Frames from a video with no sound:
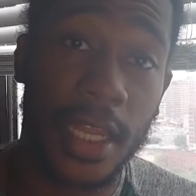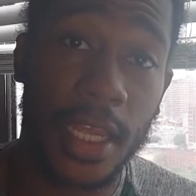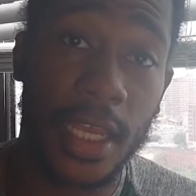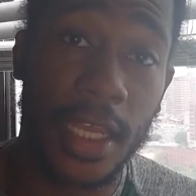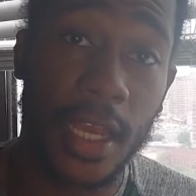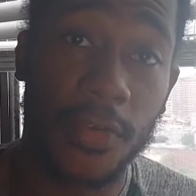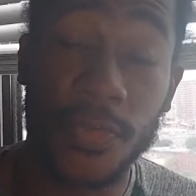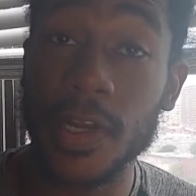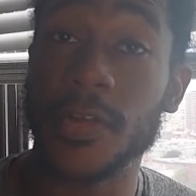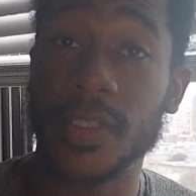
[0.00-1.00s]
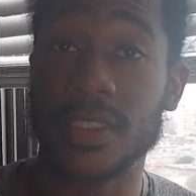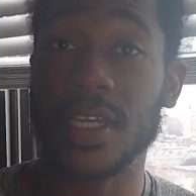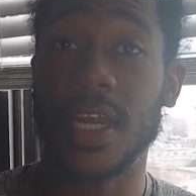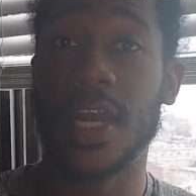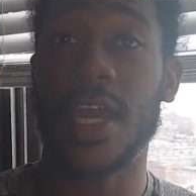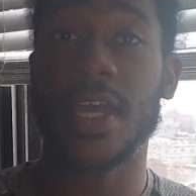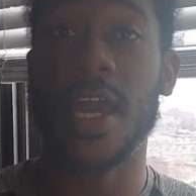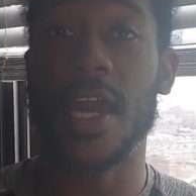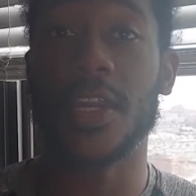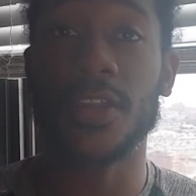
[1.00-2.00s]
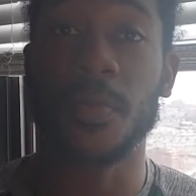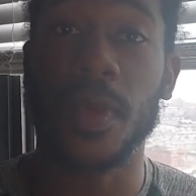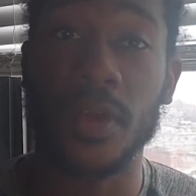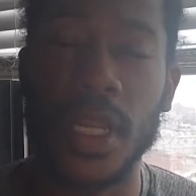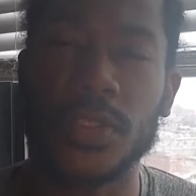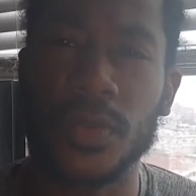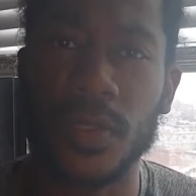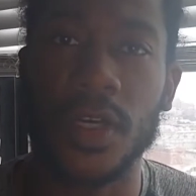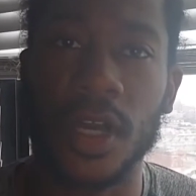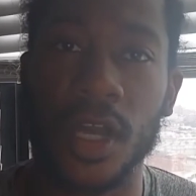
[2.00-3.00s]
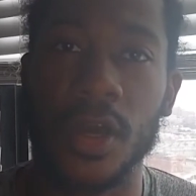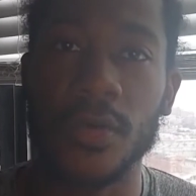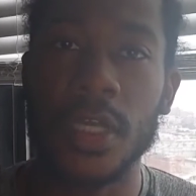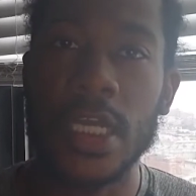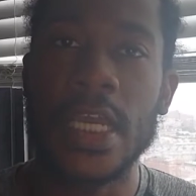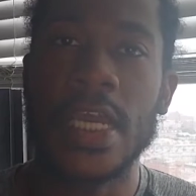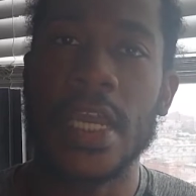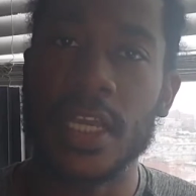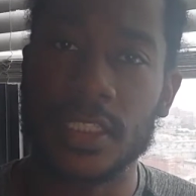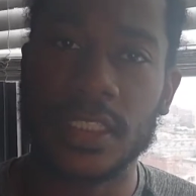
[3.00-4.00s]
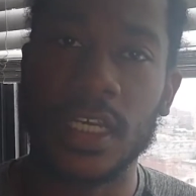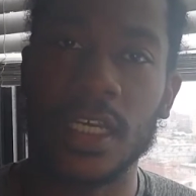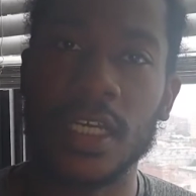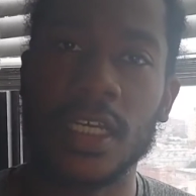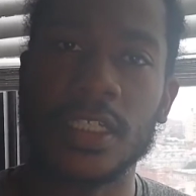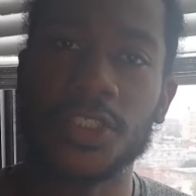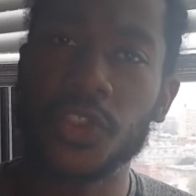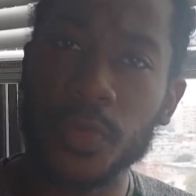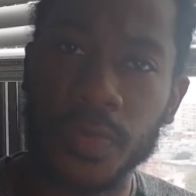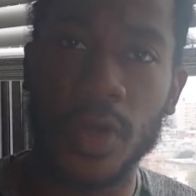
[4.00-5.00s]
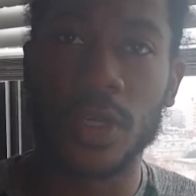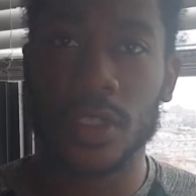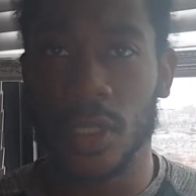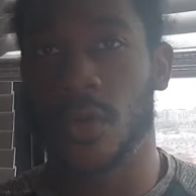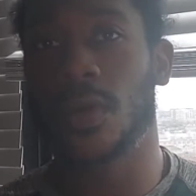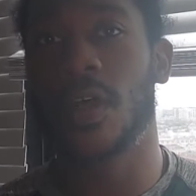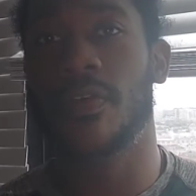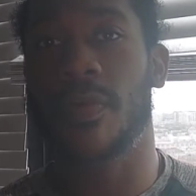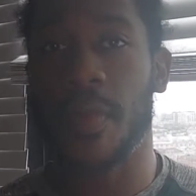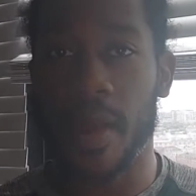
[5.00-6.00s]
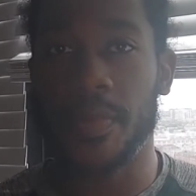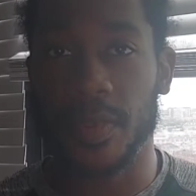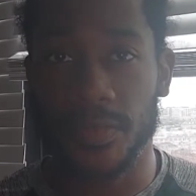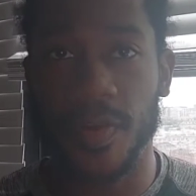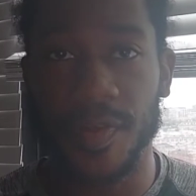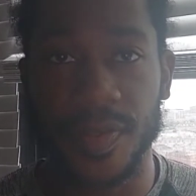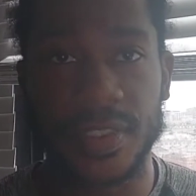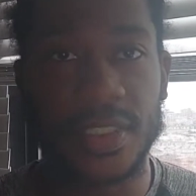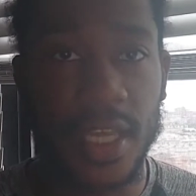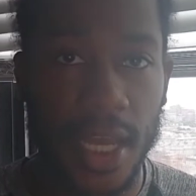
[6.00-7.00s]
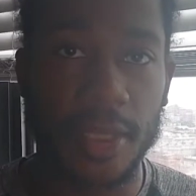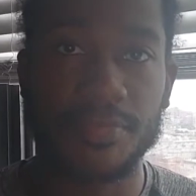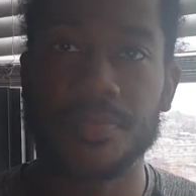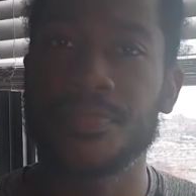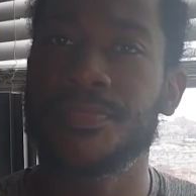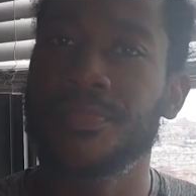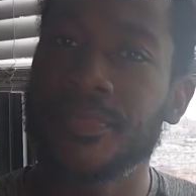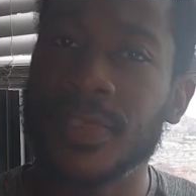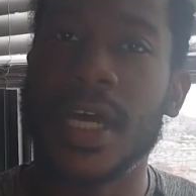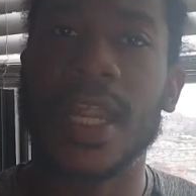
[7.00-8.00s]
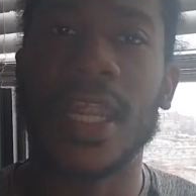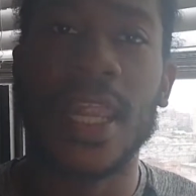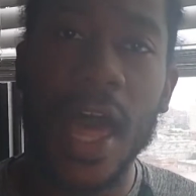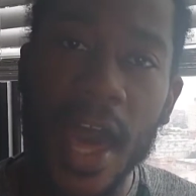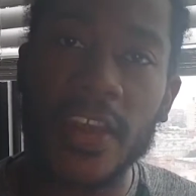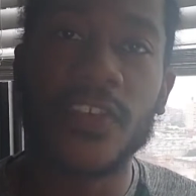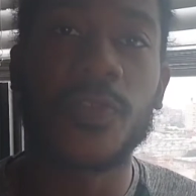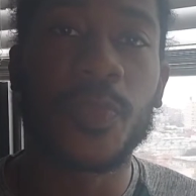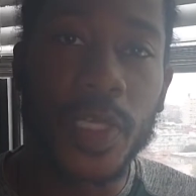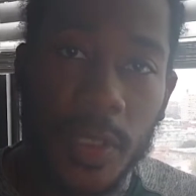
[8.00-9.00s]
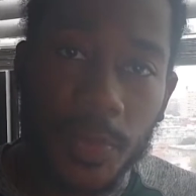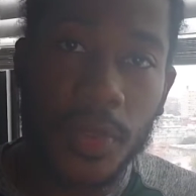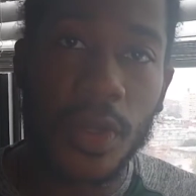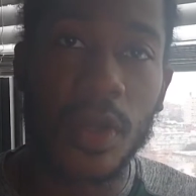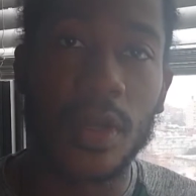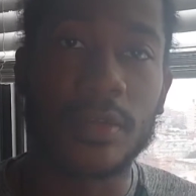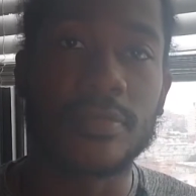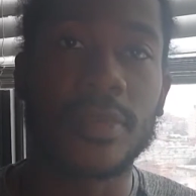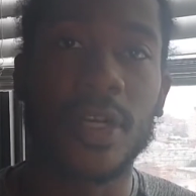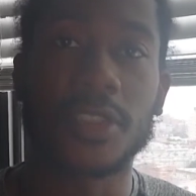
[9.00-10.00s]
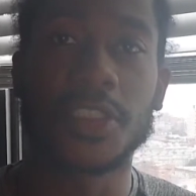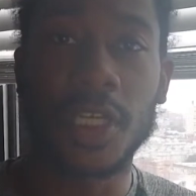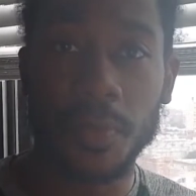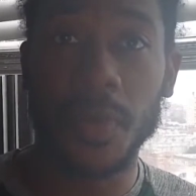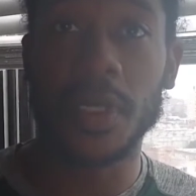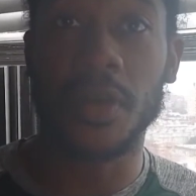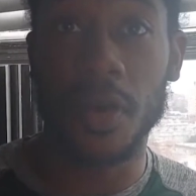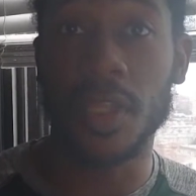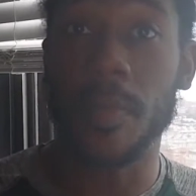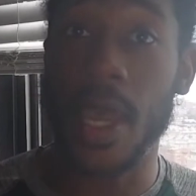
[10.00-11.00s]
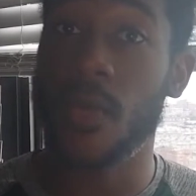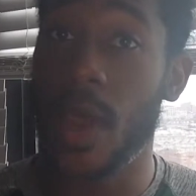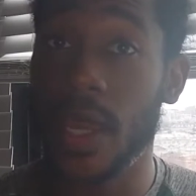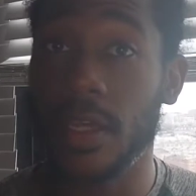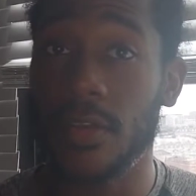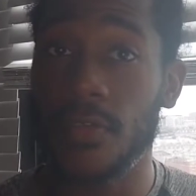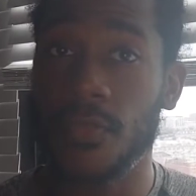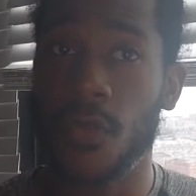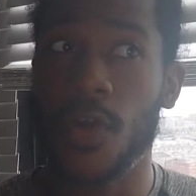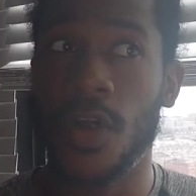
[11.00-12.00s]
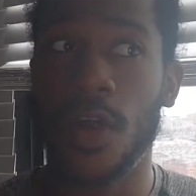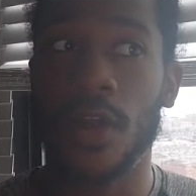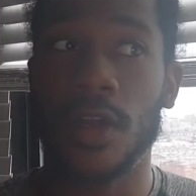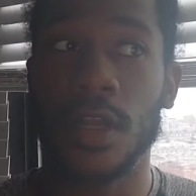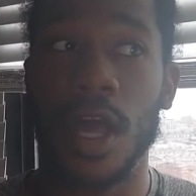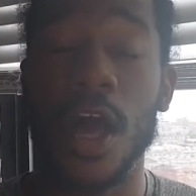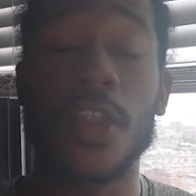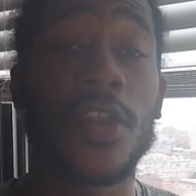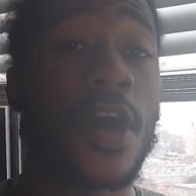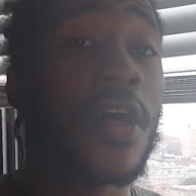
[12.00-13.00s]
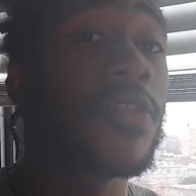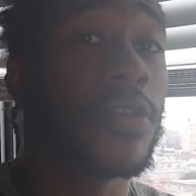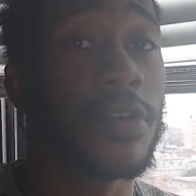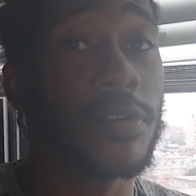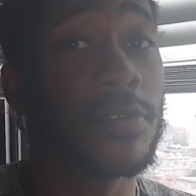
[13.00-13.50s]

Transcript: a fragrance that I had gotten in the mail not too long ago. It's a dupe or clone of a popular fragrance that a lot of people are jumping on the bandwagon for another